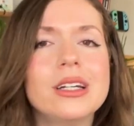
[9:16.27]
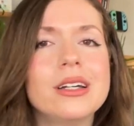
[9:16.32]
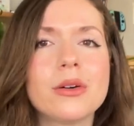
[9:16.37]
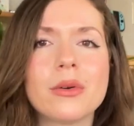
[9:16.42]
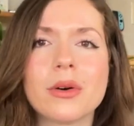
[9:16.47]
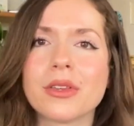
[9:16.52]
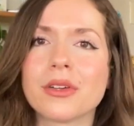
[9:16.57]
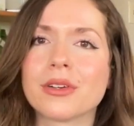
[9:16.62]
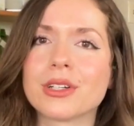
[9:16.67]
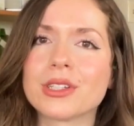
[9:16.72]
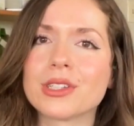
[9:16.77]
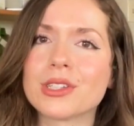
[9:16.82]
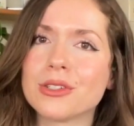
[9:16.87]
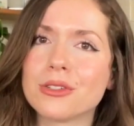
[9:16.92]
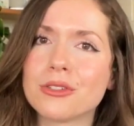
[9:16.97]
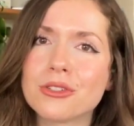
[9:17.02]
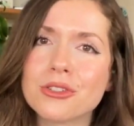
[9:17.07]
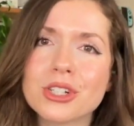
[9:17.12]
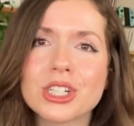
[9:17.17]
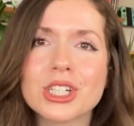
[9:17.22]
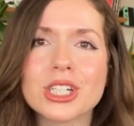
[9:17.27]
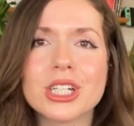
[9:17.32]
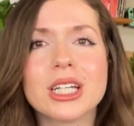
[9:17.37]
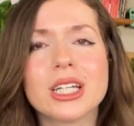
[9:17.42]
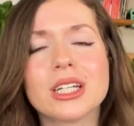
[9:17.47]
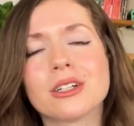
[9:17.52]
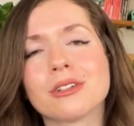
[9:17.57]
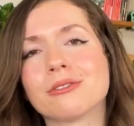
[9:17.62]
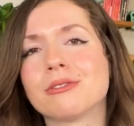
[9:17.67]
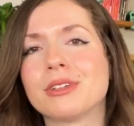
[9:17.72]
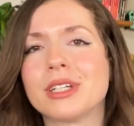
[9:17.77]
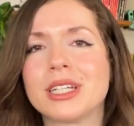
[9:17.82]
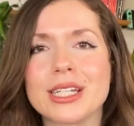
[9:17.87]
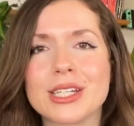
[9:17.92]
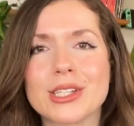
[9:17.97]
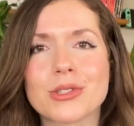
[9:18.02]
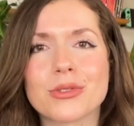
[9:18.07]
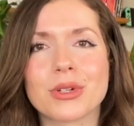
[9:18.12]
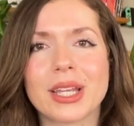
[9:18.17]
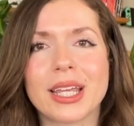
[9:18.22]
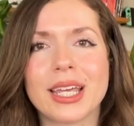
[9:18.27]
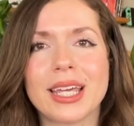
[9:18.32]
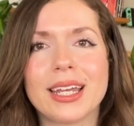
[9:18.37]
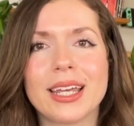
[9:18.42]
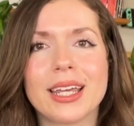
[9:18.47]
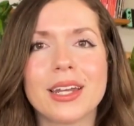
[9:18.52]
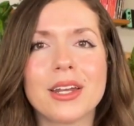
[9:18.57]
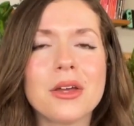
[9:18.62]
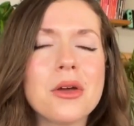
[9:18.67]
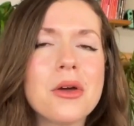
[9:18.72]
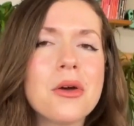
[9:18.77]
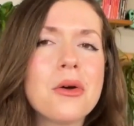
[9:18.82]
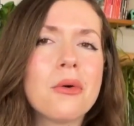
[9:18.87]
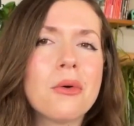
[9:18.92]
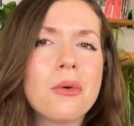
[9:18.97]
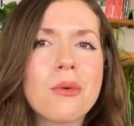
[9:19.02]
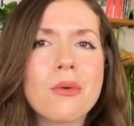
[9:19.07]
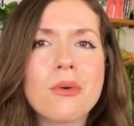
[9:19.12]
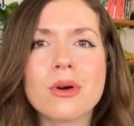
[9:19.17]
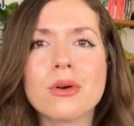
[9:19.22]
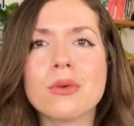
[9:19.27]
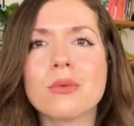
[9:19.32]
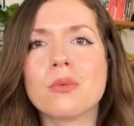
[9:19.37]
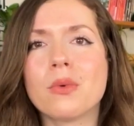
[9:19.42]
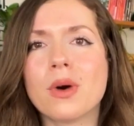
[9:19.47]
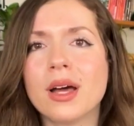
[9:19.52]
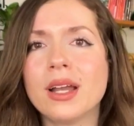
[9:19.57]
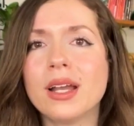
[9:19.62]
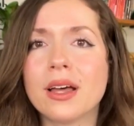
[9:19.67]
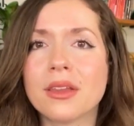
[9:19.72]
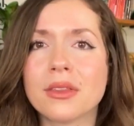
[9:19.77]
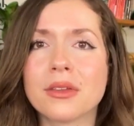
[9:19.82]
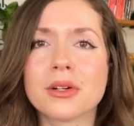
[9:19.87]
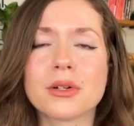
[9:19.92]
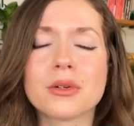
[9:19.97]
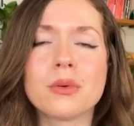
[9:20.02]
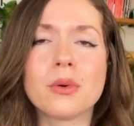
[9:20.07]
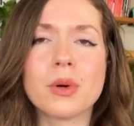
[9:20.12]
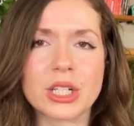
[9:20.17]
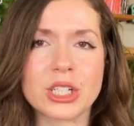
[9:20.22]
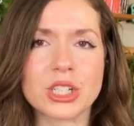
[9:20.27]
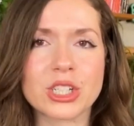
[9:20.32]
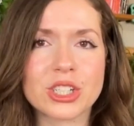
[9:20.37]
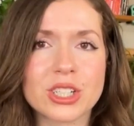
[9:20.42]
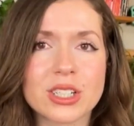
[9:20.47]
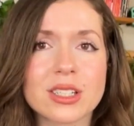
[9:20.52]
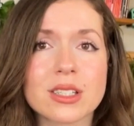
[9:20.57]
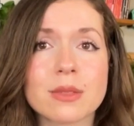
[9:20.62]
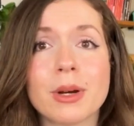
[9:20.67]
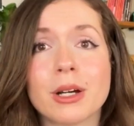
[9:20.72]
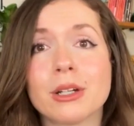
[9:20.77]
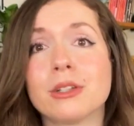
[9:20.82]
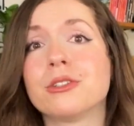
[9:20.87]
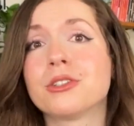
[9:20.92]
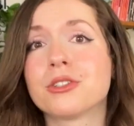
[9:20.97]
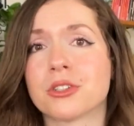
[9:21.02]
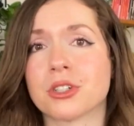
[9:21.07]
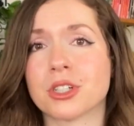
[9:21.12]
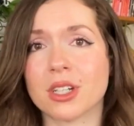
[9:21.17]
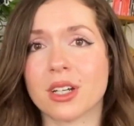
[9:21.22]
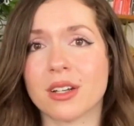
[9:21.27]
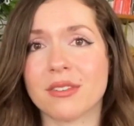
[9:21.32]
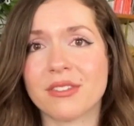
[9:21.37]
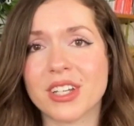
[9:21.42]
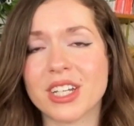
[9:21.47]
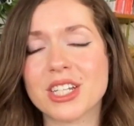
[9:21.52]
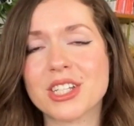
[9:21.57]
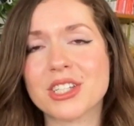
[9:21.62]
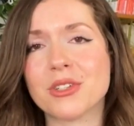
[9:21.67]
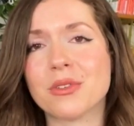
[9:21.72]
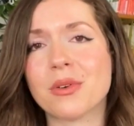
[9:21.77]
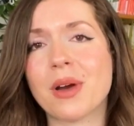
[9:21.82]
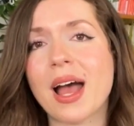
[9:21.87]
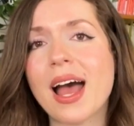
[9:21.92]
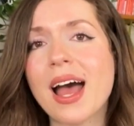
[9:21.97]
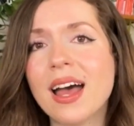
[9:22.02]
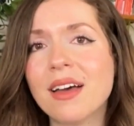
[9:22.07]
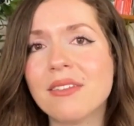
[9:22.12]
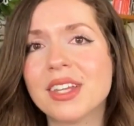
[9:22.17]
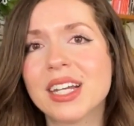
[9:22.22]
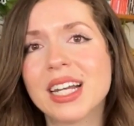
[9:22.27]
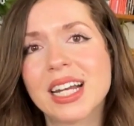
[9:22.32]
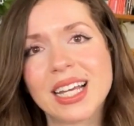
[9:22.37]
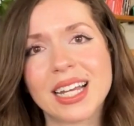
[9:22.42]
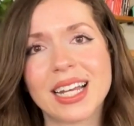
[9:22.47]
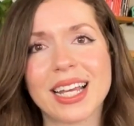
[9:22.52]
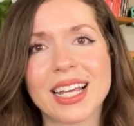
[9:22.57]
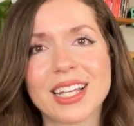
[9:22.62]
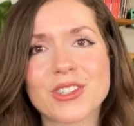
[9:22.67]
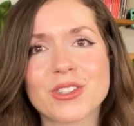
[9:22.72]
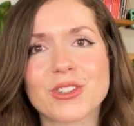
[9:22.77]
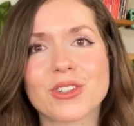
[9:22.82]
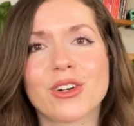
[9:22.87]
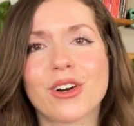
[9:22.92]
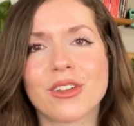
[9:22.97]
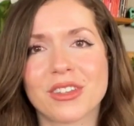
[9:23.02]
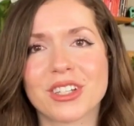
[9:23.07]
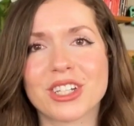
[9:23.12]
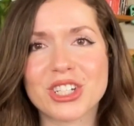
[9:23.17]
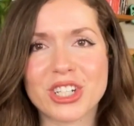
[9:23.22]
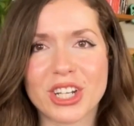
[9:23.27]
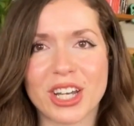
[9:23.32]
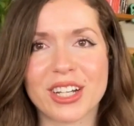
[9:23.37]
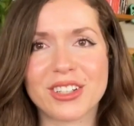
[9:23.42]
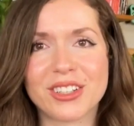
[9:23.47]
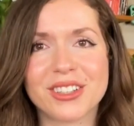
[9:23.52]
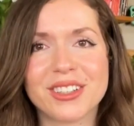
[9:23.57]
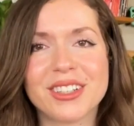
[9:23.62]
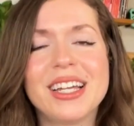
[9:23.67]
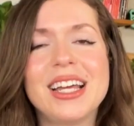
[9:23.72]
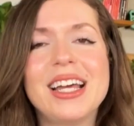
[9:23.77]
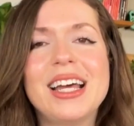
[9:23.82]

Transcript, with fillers: whether it's nutrition or fitness related, or what other questions about nutrition and fitness you have that I can answer on the channel.